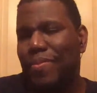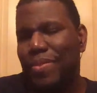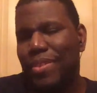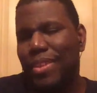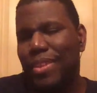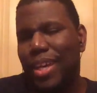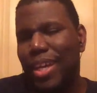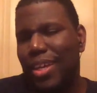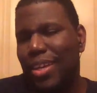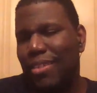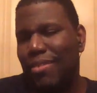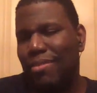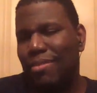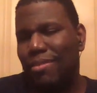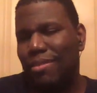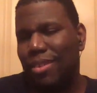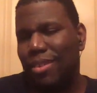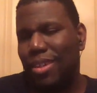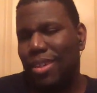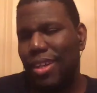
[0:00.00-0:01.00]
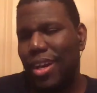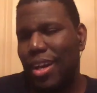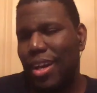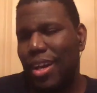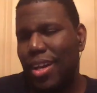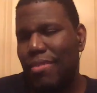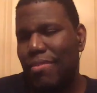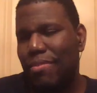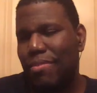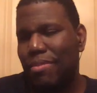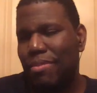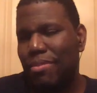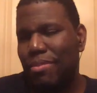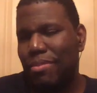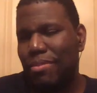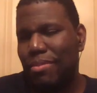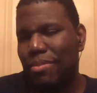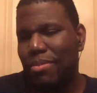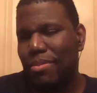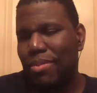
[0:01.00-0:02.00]
Like, uh,
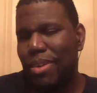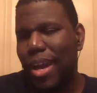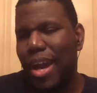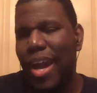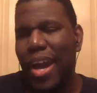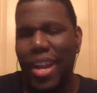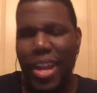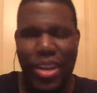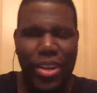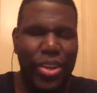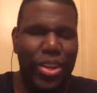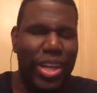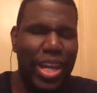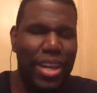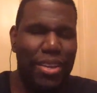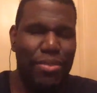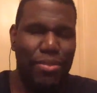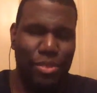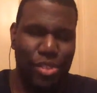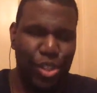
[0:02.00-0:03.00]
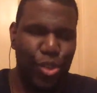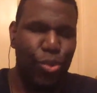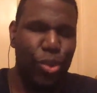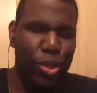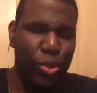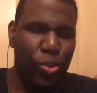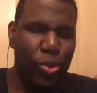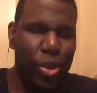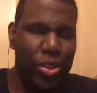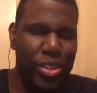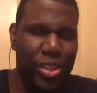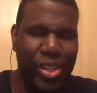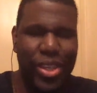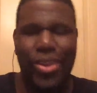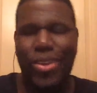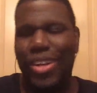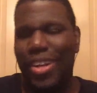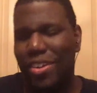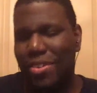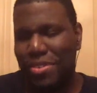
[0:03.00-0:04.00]
I know you got two and one to go
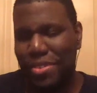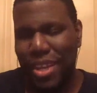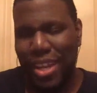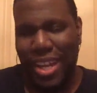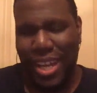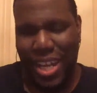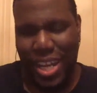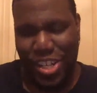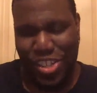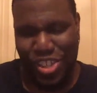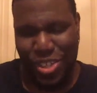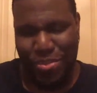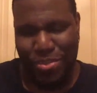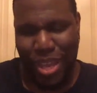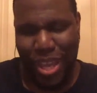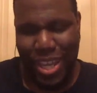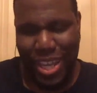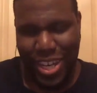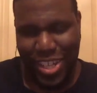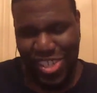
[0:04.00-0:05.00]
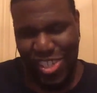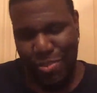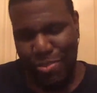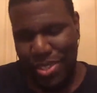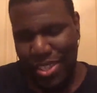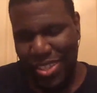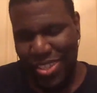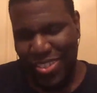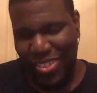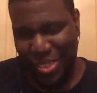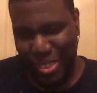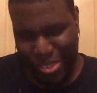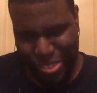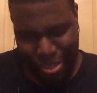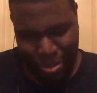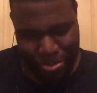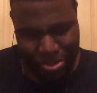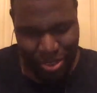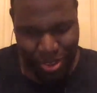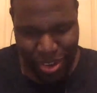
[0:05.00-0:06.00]
here, so I kind of jumped into your list.
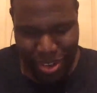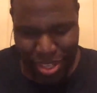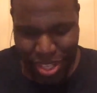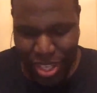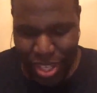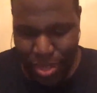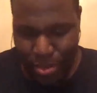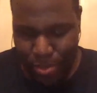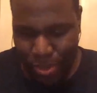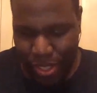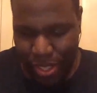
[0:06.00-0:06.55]
I'm sorry, but